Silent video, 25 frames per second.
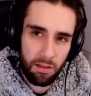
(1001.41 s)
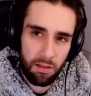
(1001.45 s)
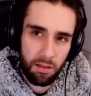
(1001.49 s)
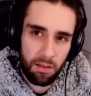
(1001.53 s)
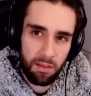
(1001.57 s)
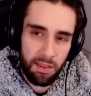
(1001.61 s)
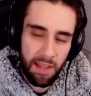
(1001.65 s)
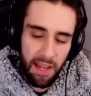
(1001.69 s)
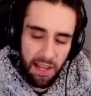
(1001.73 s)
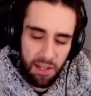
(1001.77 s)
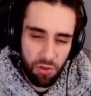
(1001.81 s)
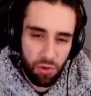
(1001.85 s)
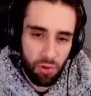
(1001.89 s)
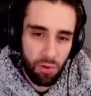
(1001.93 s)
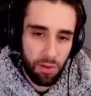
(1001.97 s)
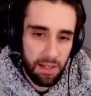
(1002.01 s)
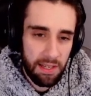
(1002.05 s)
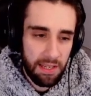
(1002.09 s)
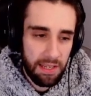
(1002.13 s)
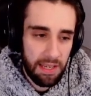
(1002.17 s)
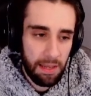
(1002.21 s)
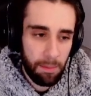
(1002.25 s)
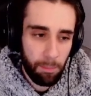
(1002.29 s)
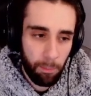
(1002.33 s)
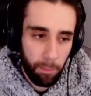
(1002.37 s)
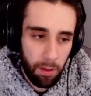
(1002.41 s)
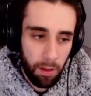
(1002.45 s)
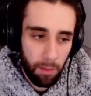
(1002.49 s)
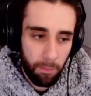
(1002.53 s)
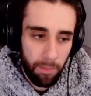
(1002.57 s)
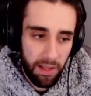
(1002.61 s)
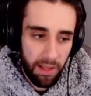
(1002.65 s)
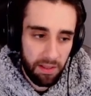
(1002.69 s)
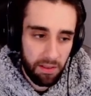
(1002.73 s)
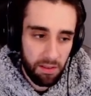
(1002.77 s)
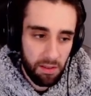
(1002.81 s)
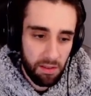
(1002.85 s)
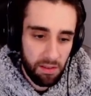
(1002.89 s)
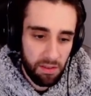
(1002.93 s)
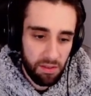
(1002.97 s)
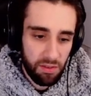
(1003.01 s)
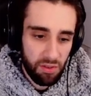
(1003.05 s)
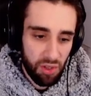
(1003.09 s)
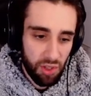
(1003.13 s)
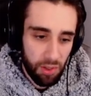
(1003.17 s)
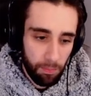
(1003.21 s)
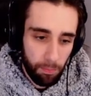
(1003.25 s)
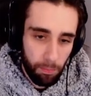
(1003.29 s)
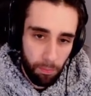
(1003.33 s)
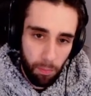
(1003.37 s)
naturally implement
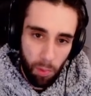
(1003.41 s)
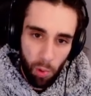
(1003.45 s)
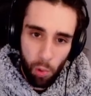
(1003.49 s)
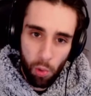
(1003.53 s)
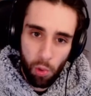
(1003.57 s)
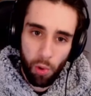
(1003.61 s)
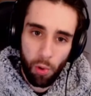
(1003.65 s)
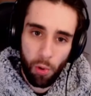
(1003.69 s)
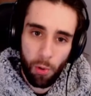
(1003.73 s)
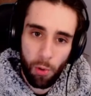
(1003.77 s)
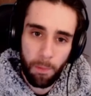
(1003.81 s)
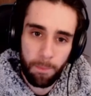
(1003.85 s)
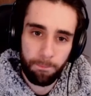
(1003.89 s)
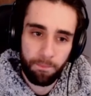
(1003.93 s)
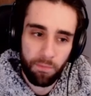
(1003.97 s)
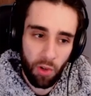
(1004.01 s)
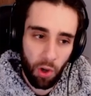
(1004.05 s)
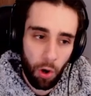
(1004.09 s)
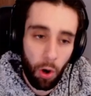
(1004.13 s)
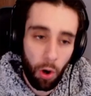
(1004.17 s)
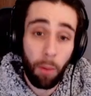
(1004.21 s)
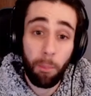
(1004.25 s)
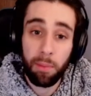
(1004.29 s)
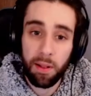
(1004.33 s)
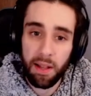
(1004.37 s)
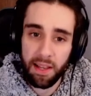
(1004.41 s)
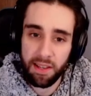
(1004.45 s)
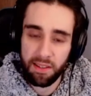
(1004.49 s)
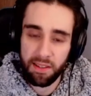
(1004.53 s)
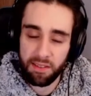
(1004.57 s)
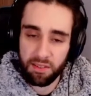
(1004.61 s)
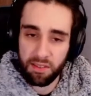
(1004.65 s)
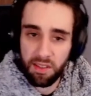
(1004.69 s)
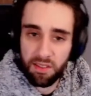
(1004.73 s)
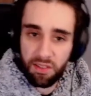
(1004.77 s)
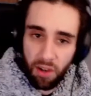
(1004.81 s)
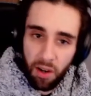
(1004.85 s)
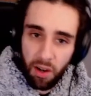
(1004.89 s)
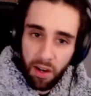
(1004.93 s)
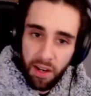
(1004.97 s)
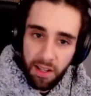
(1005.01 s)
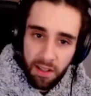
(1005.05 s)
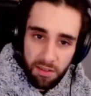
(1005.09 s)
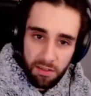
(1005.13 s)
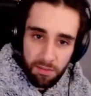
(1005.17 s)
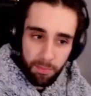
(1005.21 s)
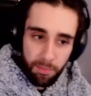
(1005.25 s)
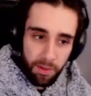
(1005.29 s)
some more complex designs,